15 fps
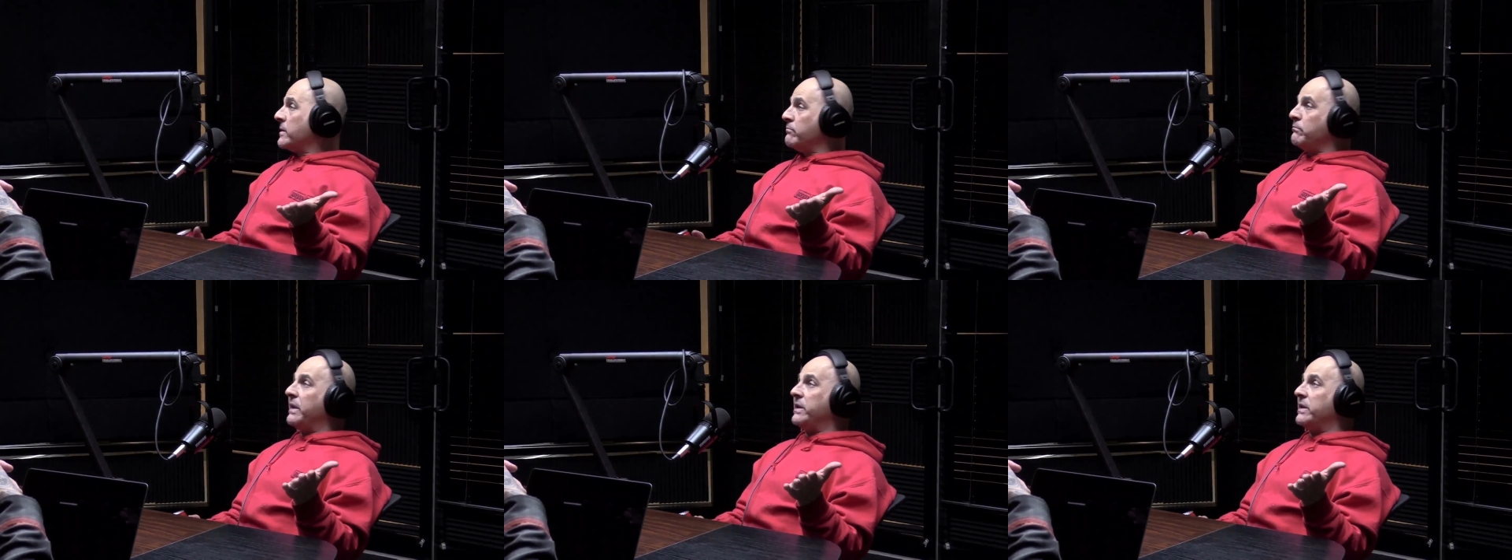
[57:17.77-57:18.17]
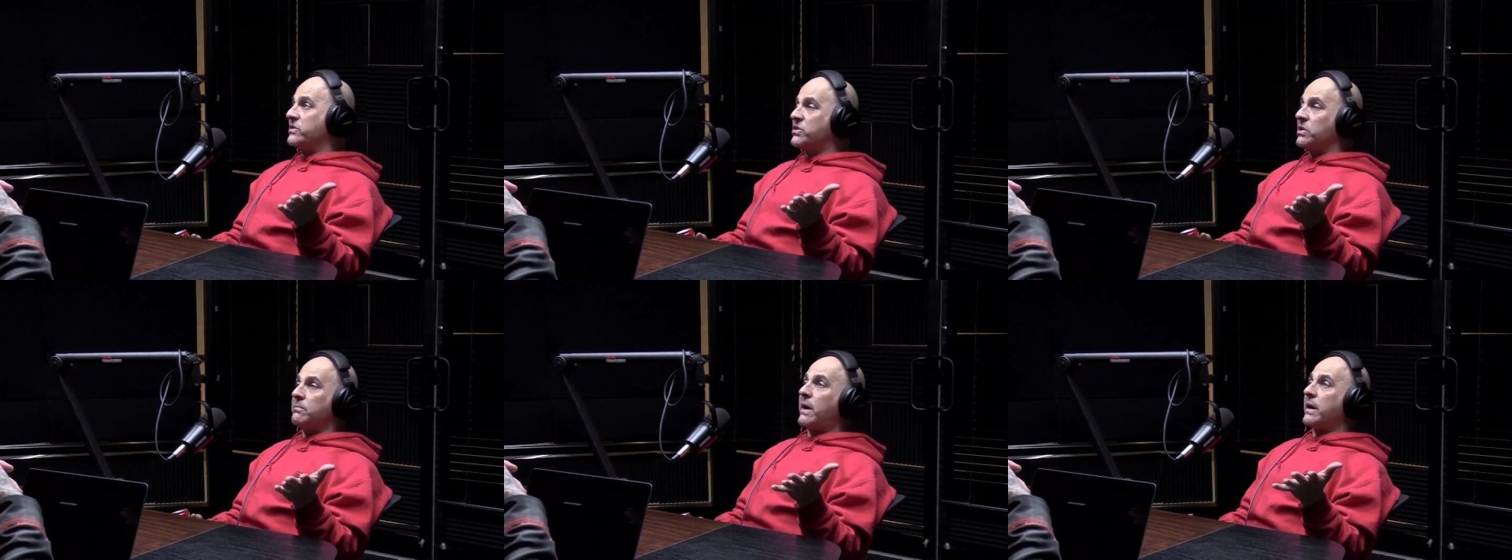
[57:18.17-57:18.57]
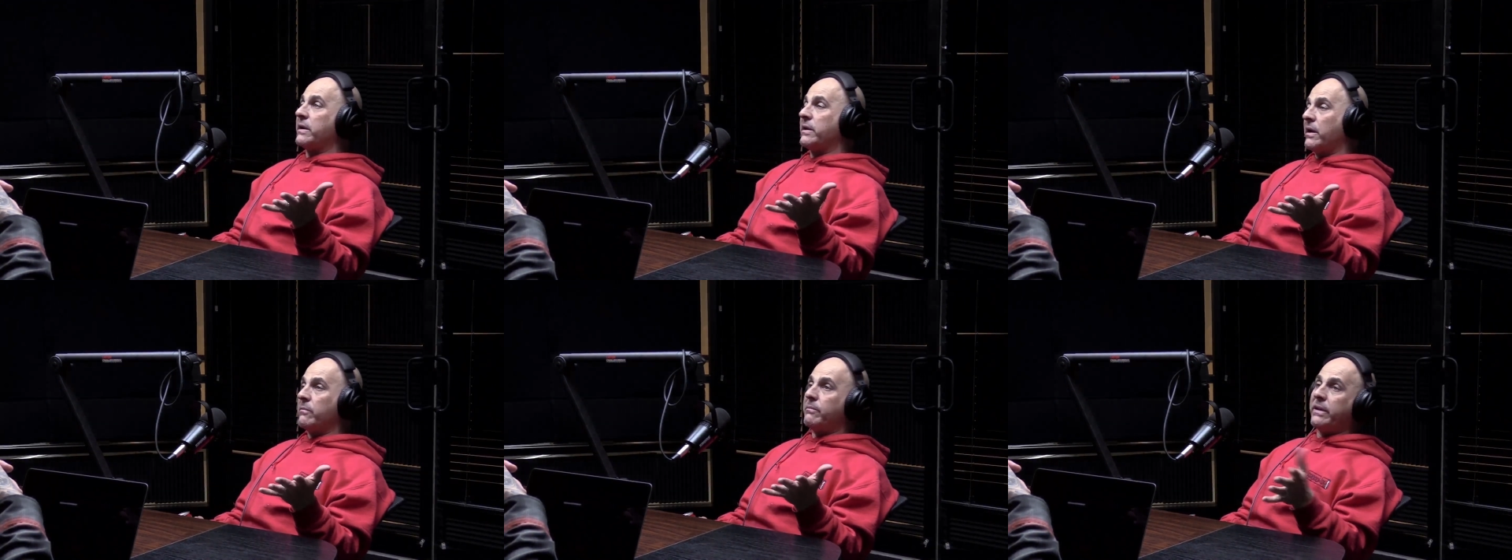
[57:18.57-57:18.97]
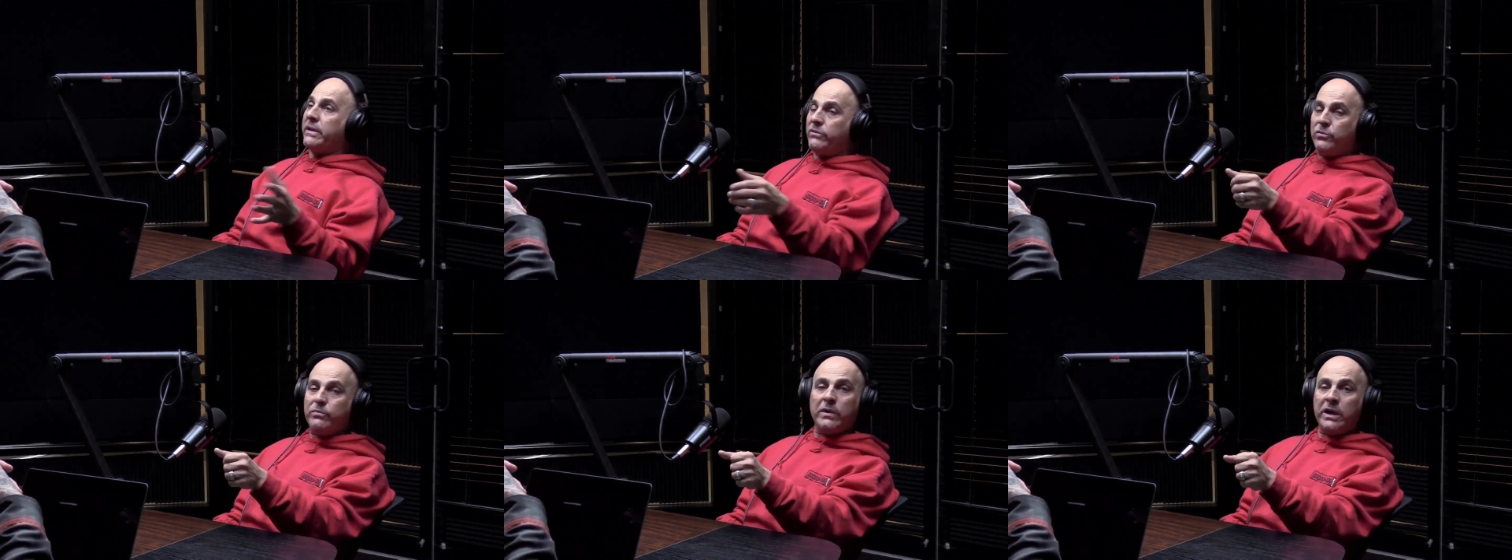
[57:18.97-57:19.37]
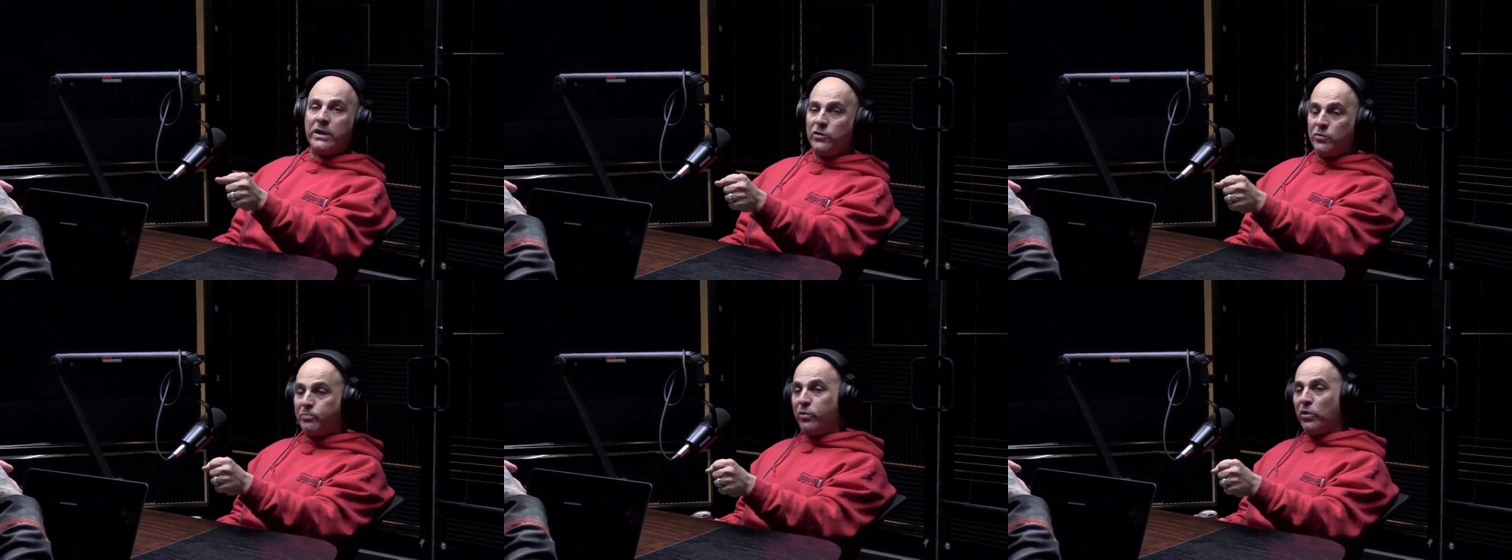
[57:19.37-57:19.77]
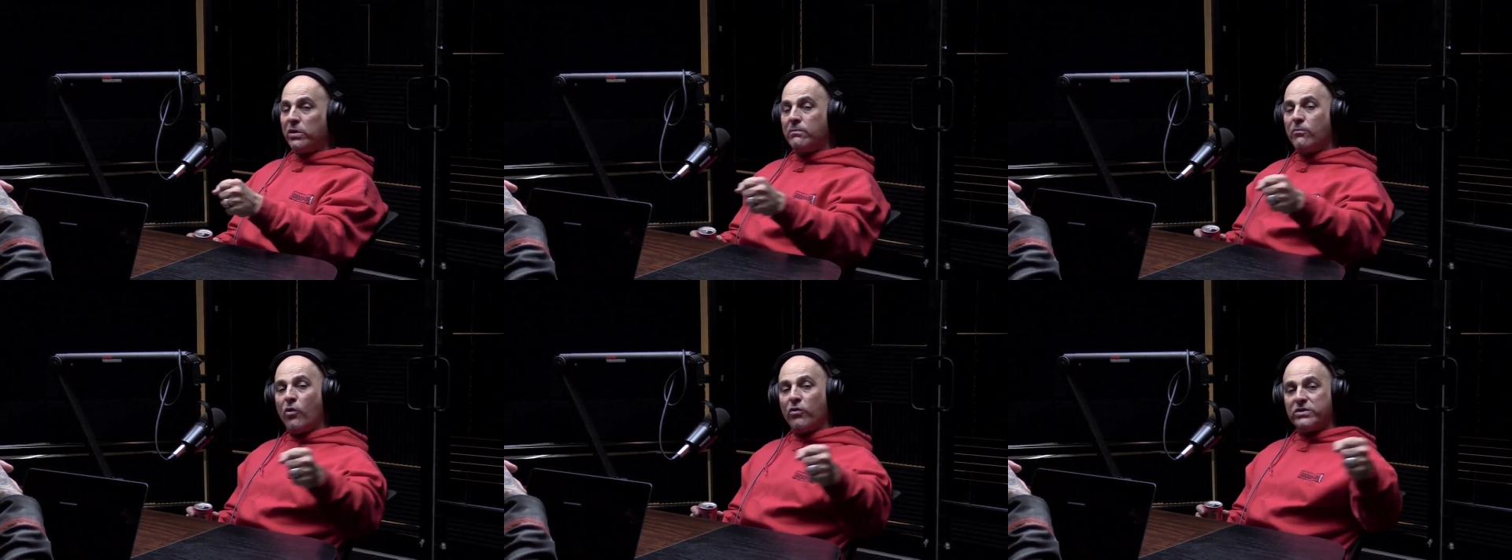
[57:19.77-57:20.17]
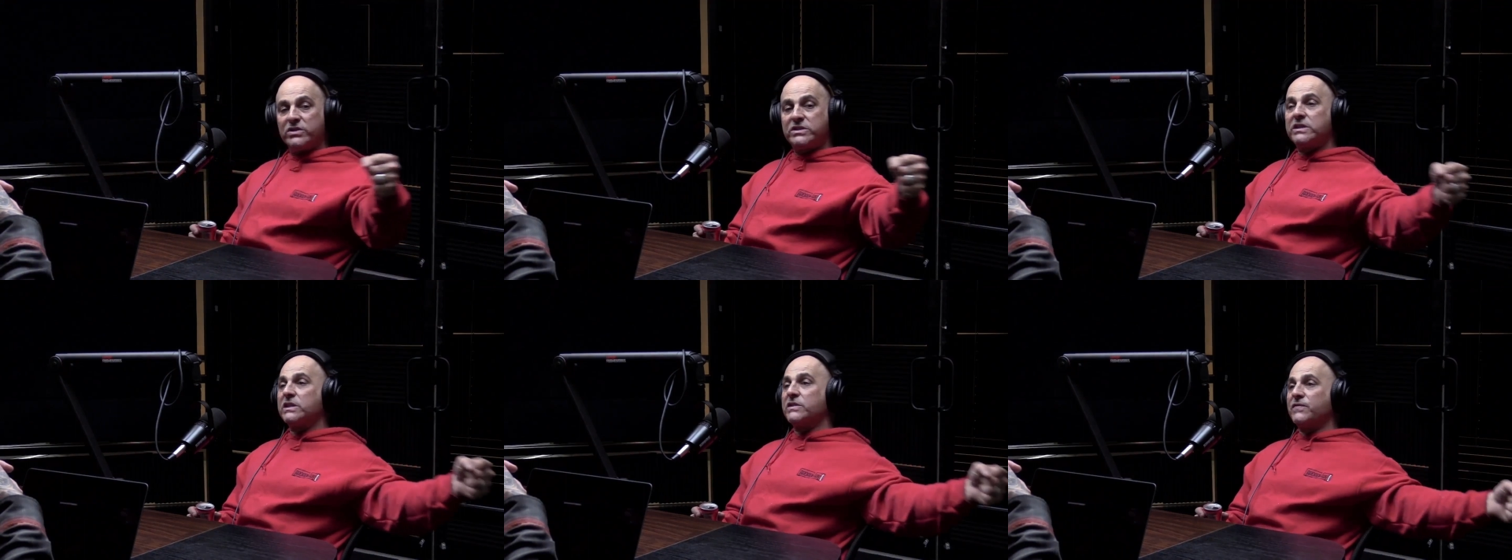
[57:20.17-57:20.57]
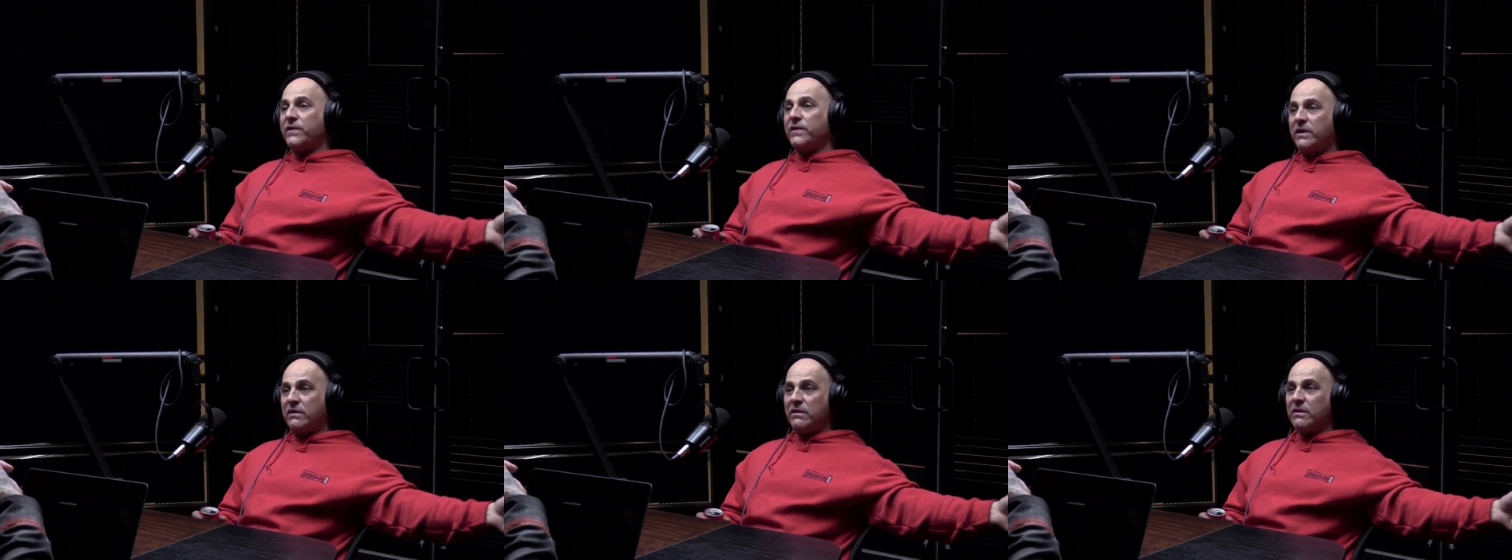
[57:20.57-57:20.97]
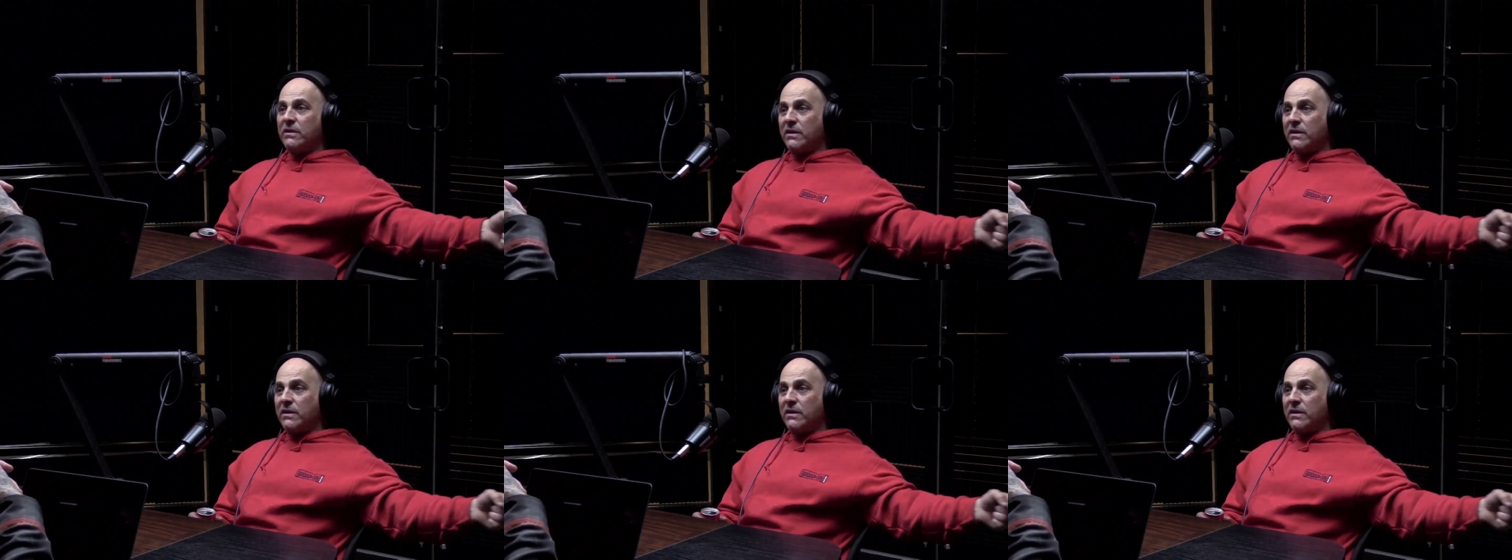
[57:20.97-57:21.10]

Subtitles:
beating somebody up and you pull them more than 6 feet.